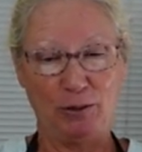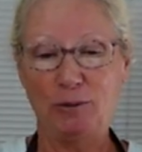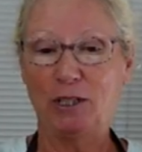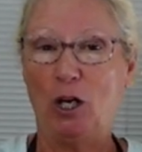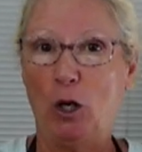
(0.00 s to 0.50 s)
We're
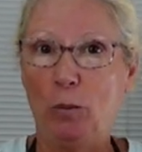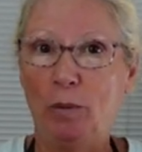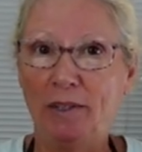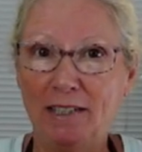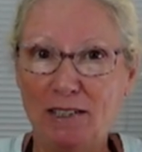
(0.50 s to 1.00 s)
going to
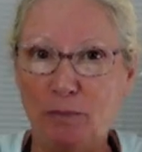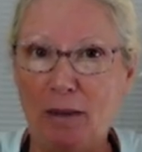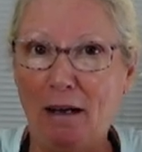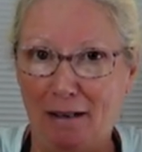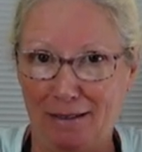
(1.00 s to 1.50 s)
open this
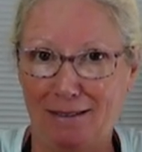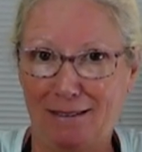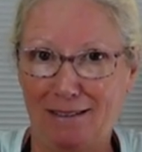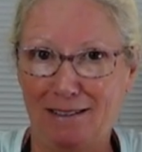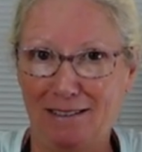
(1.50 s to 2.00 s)

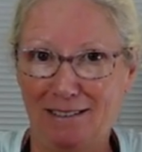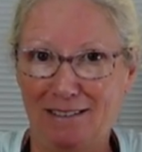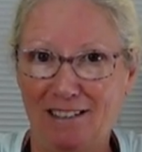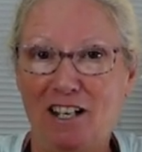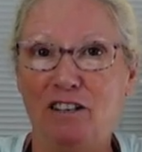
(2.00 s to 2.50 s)
box
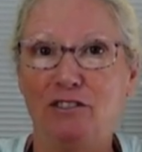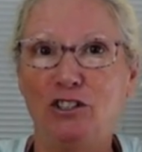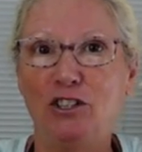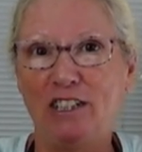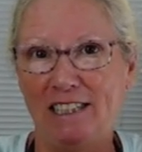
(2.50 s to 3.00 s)
of
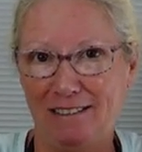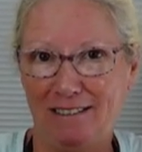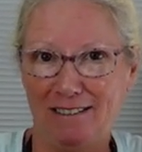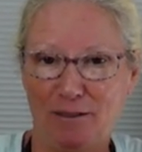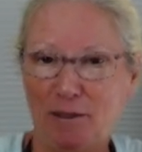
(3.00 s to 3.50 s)

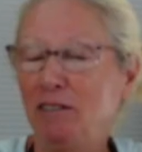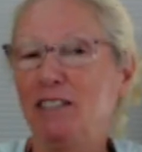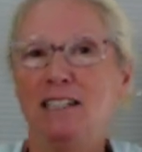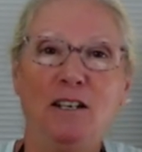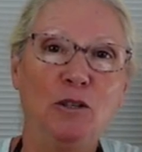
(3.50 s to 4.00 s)
goodies. I'm not going
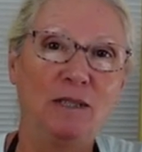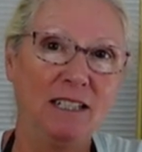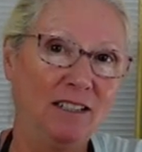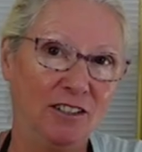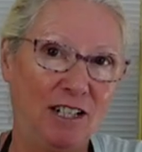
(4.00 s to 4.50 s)
to tell you what's
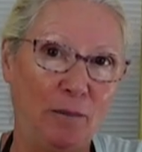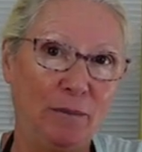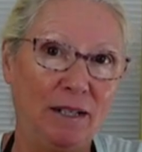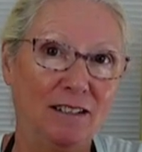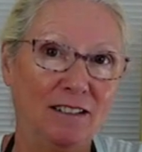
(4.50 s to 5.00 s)
in here yet
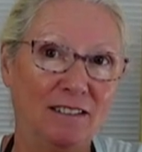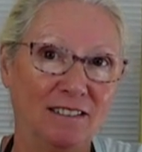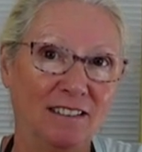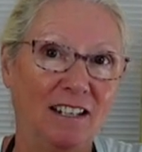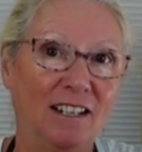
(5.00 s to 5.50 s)

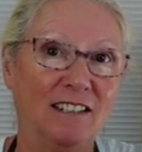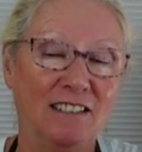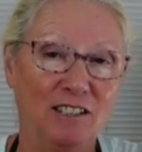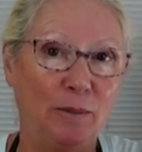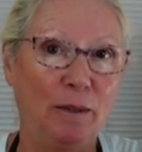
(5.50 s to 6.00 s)
because it's
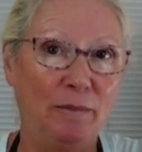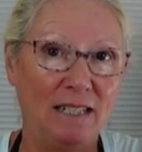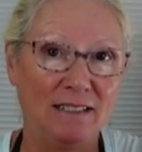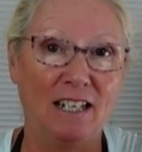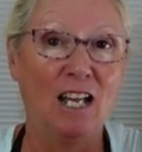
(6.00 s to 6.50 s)
going to be
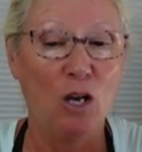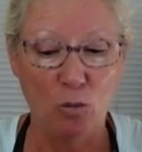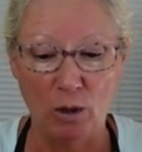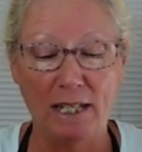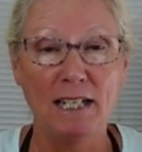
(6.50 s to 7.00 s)
amazing.
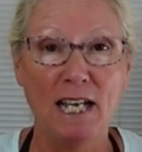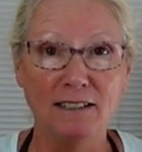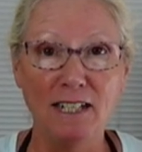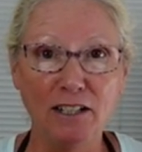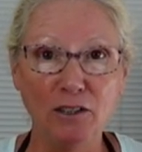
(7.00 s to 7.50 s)
What I can
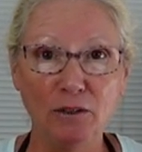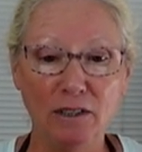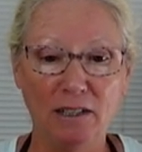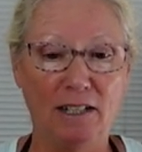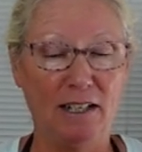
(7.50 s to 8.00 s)
tell you
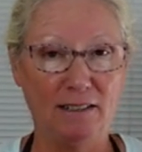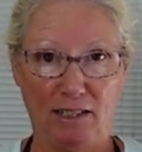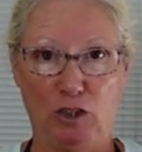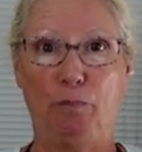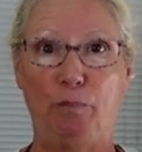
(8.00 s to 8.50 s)
is
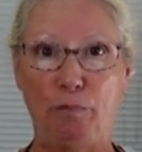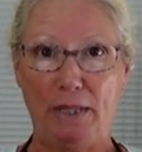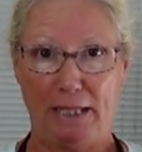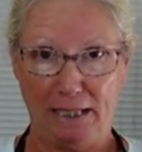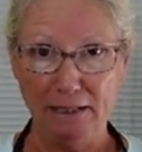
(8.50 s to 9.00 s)
it's
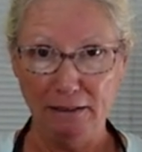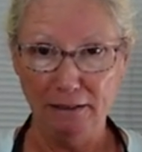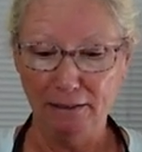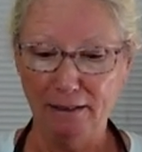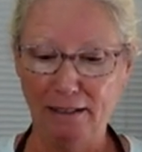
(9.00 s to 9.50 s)
big,
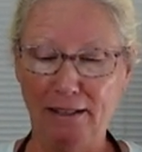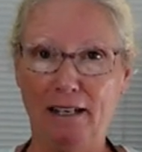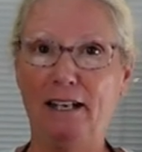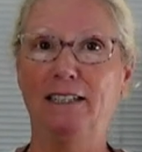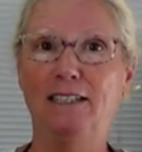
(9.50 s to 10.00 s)

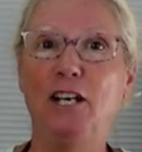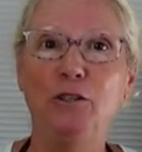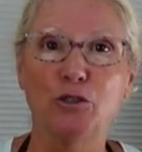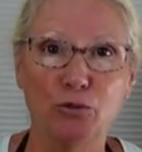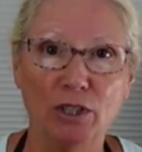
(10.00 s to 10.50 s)
and I can tell you
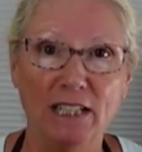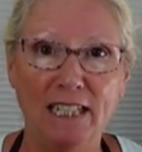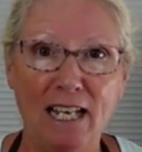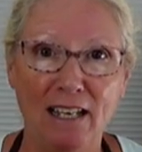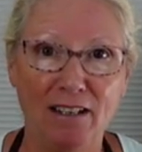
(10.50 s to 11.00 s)
it's really
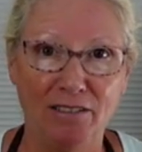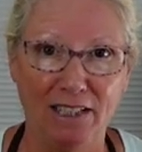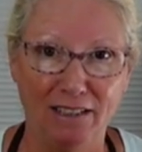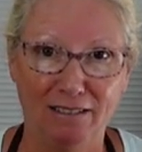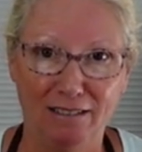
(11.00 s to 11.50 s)
heavy.